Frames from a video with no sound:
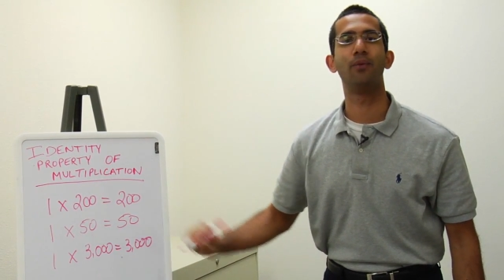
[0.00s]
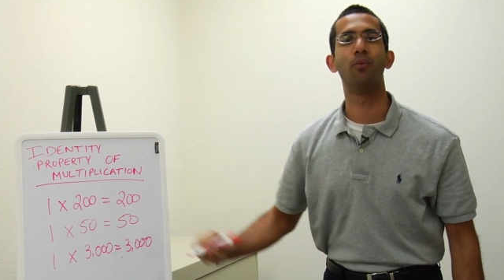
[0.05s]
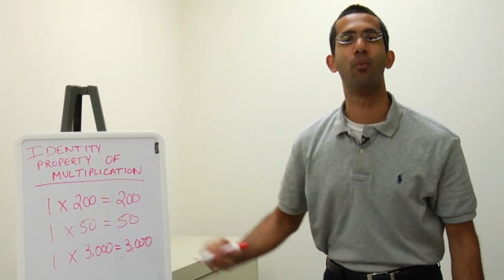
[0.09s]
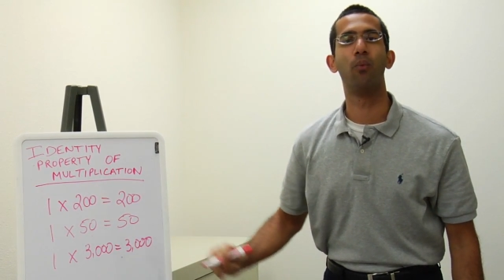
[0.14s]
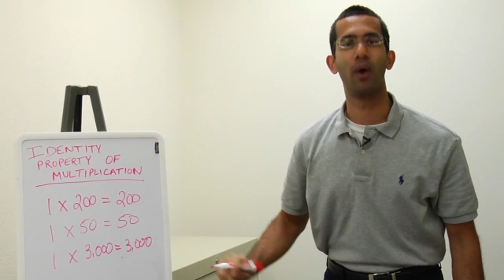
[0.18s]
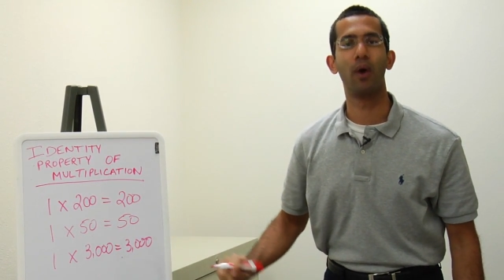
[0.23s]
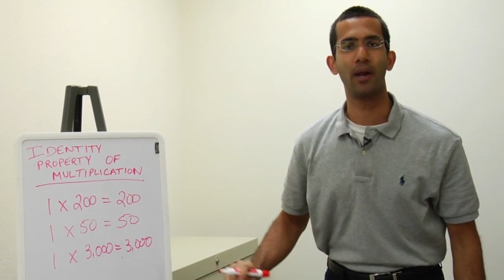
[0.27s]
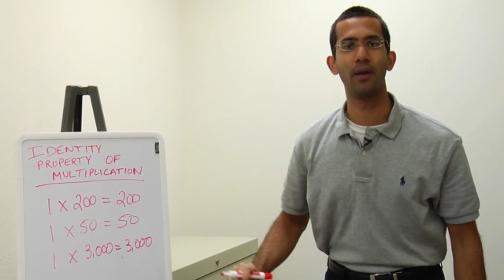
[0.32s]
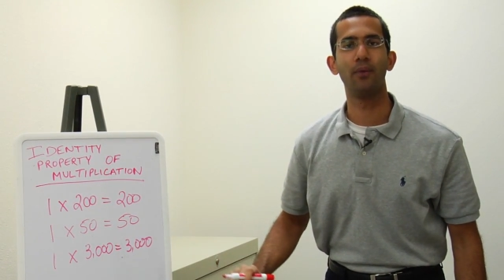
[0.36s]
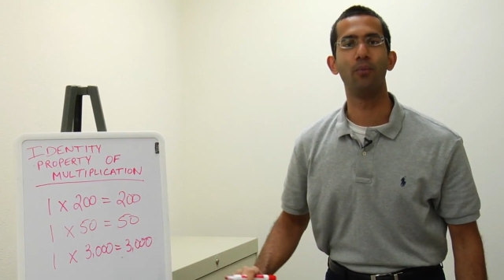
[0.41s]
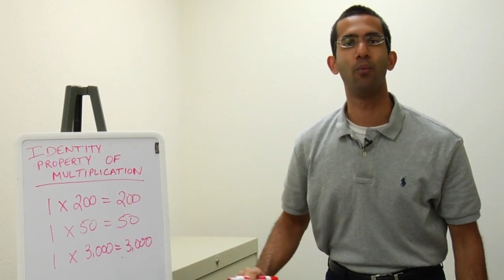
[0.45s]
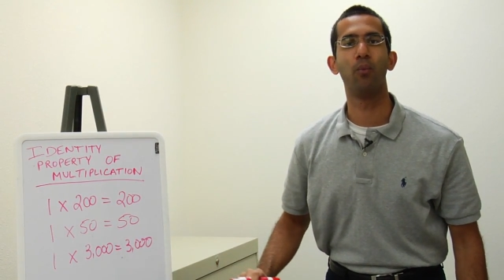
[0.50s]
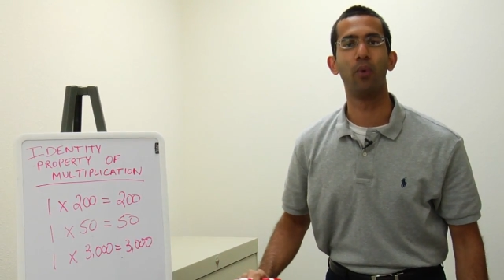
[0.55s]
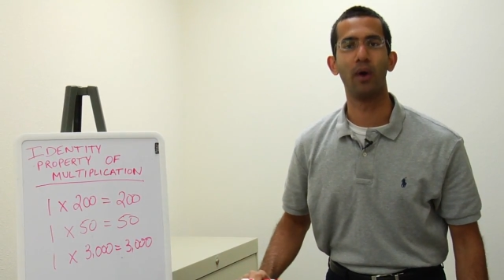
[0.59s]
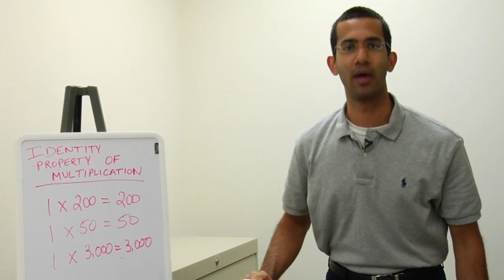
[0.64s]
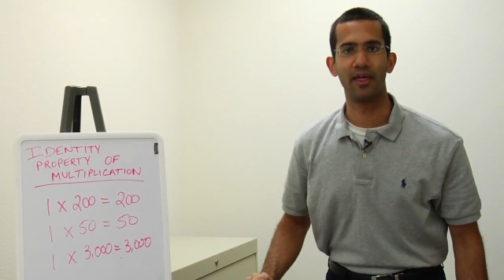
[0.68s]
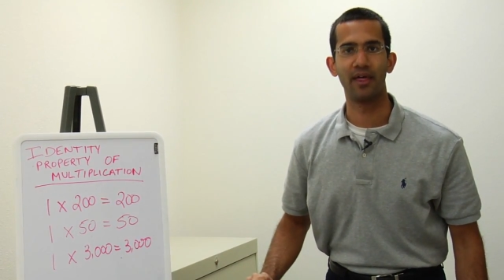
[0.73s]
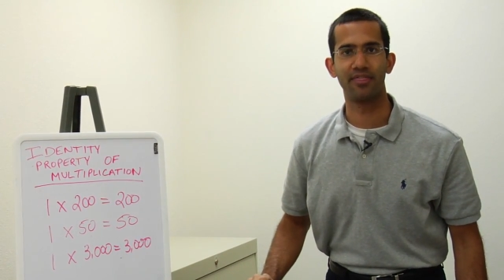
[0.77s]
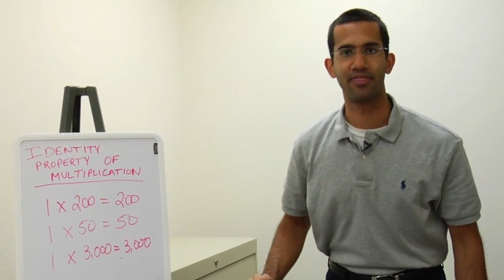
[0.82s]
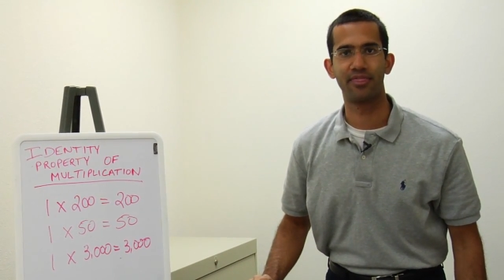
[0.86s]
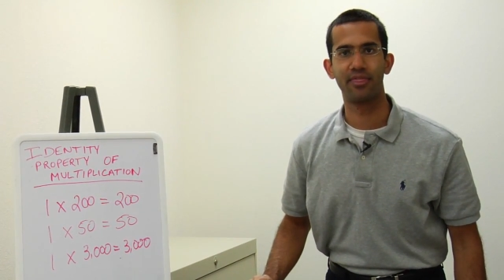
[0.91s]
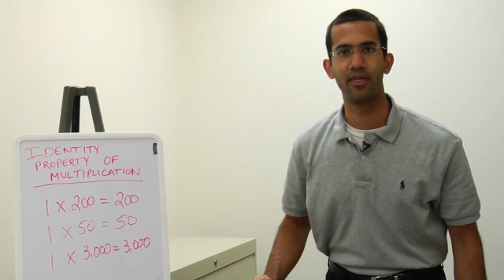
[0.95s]
one
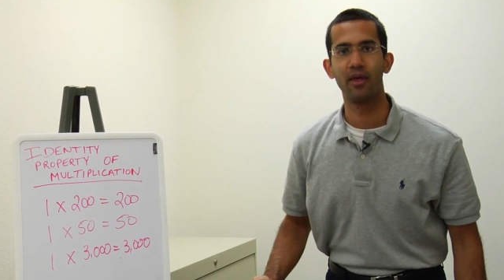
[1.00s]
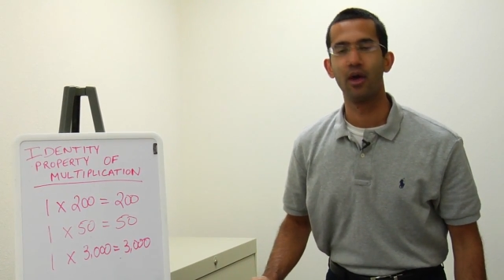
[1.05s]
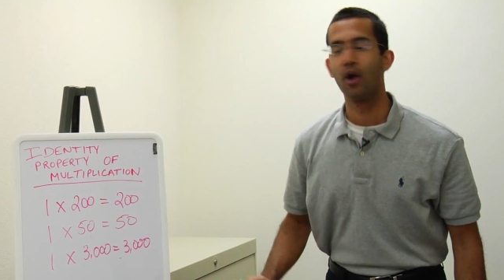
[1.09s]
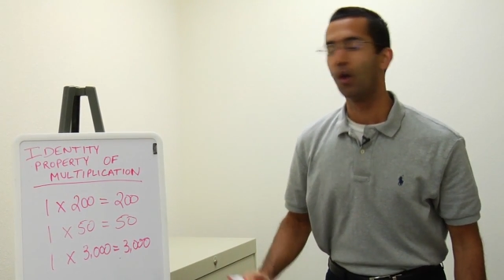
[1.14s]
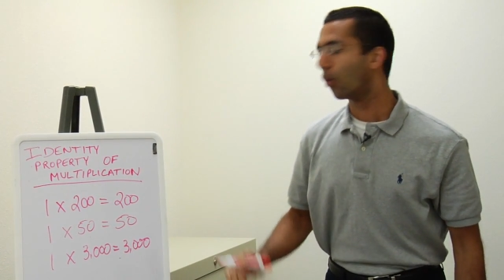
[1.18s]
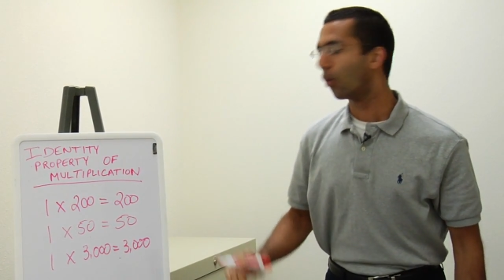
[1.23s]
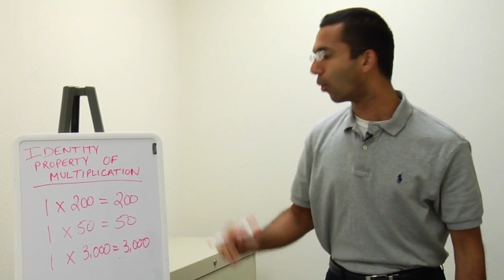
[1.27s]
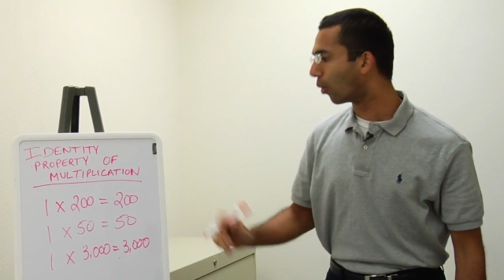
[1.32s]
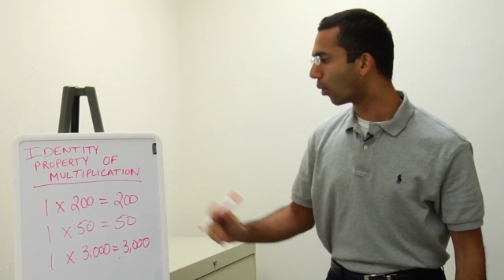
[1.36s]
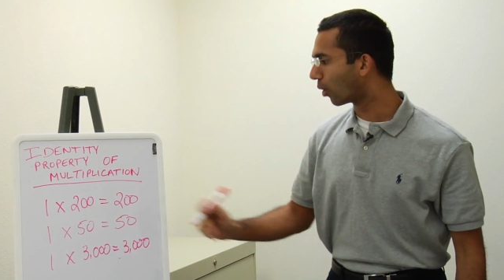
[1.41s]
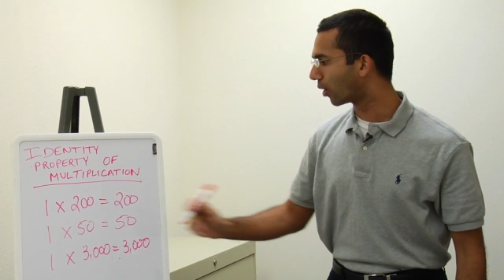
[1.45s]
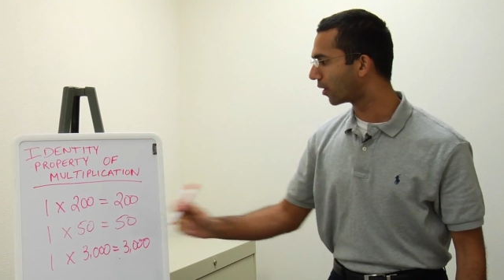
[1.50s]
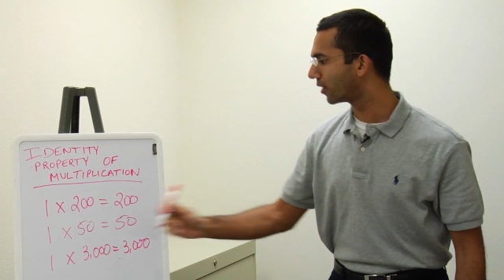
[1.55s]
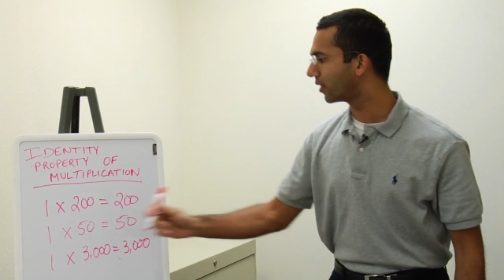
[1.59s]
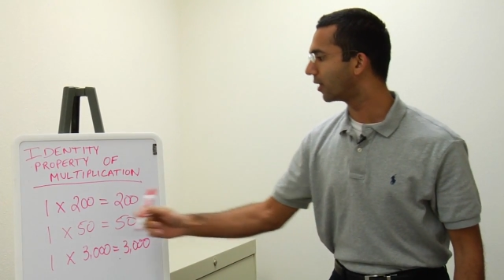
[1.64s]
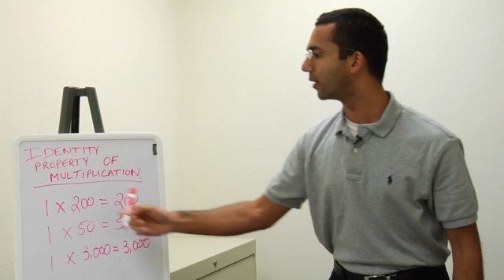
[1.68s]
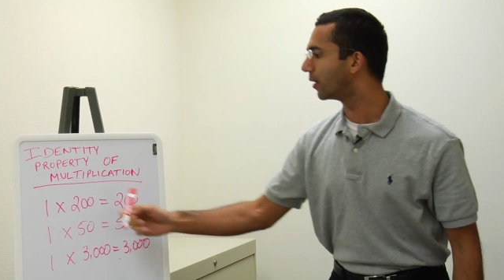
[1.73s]
with or